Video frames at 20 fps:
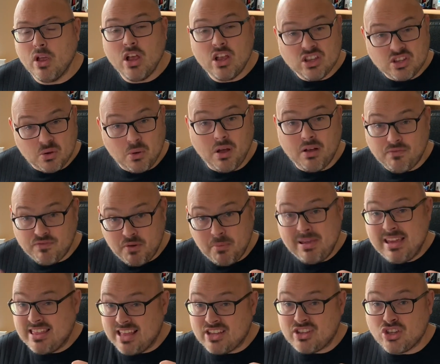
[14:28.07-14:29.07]
So for
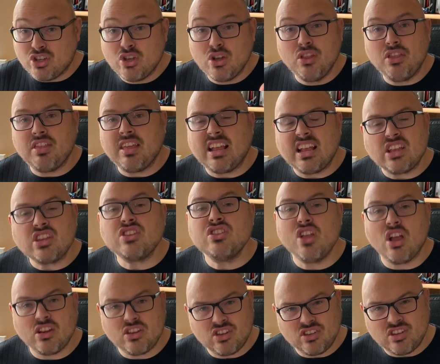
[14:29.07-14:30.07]
me, that's a good thing. It's
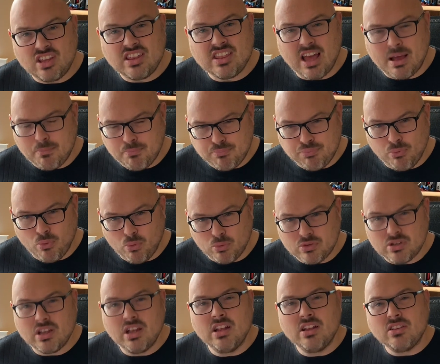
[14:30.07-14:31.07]
nice to see that
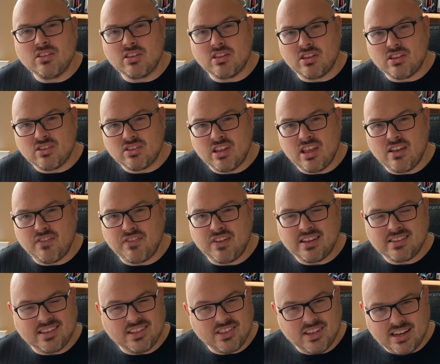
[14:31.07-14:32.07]
brought to the
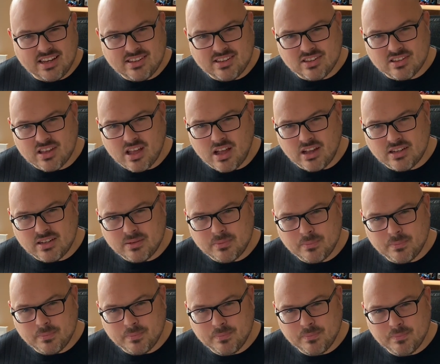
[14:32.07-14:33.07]
surface in the latest guide.
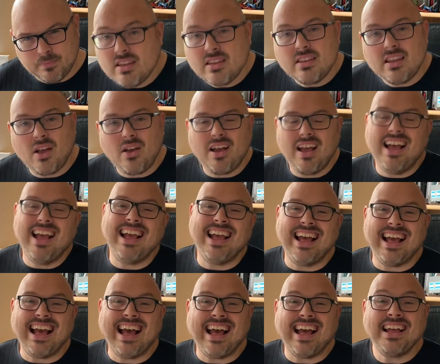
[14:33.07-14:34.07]
Now,
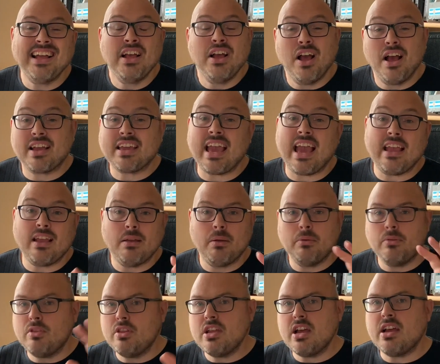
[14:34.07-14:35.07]
okay,
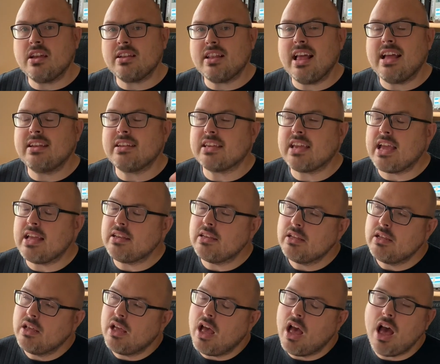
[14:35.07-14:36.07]
nerdland again.
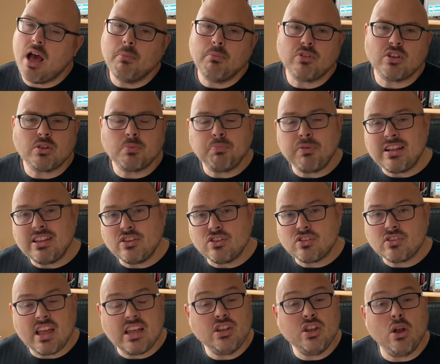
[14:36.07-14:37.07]
Sprints,
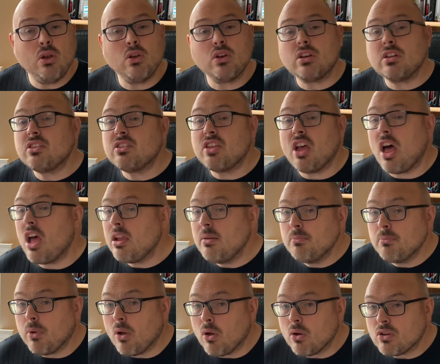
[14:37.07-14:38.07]
they're no longer
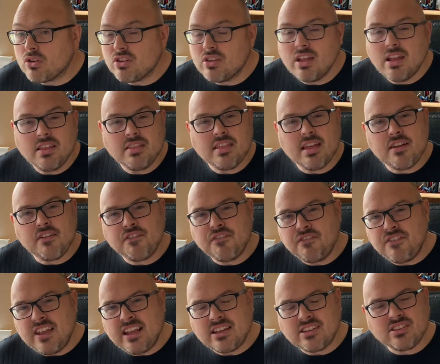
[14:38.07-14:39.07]
time boxed, they're
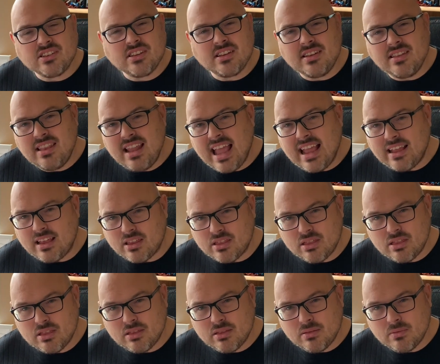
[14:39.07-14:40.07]
fixed
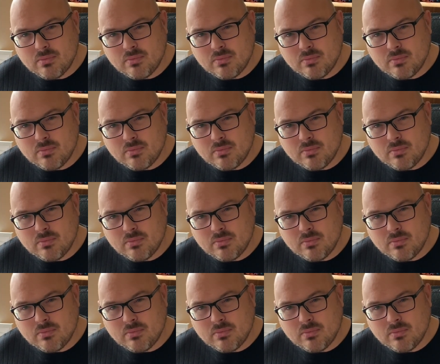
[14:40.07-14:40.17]
length.